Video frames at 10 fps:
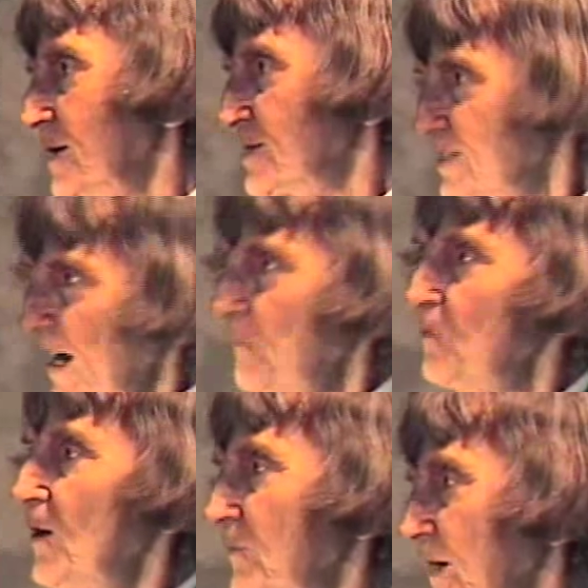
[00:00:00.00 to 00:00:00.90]
Stop
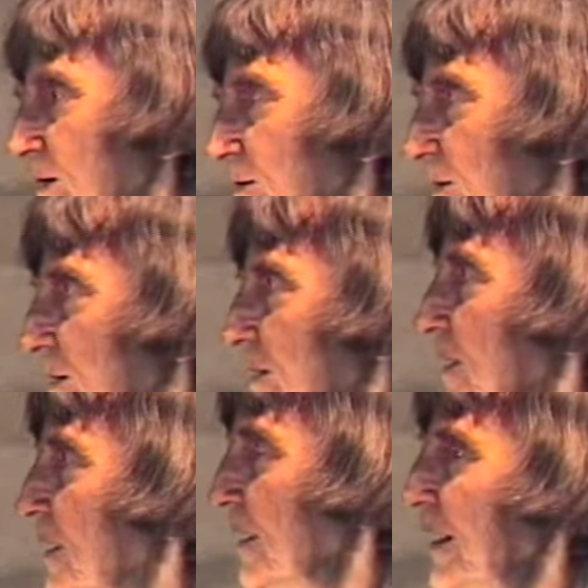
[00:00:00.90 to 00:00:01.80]
worrying.
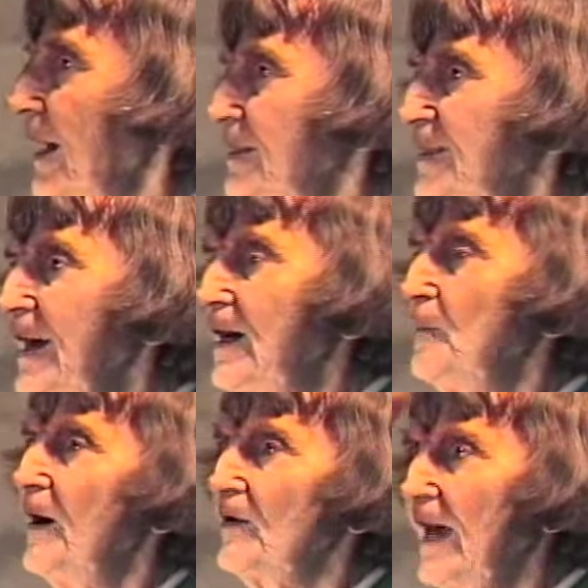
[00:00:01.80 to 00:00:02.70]
And think
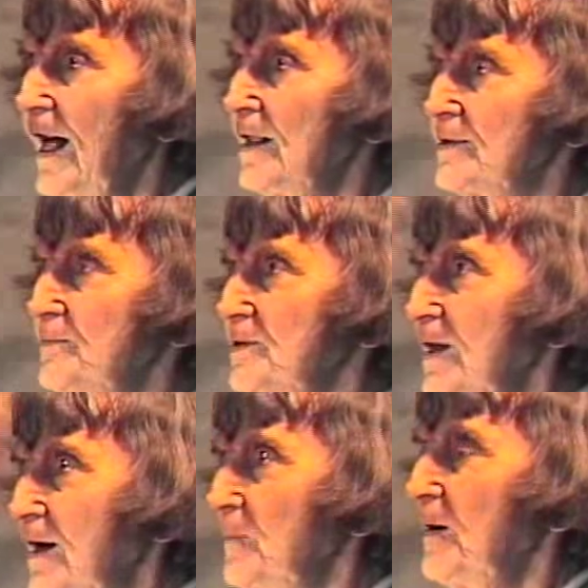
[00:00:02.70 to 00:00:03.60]
about health.
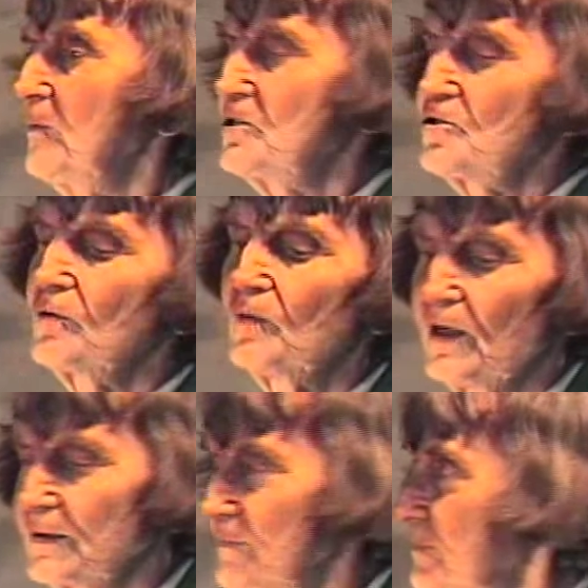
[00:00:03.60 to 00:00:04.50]
think about what you
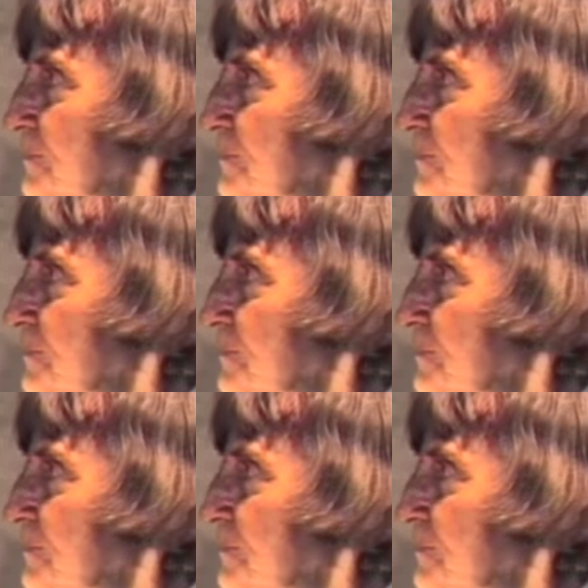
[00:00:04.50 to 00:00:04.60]
want.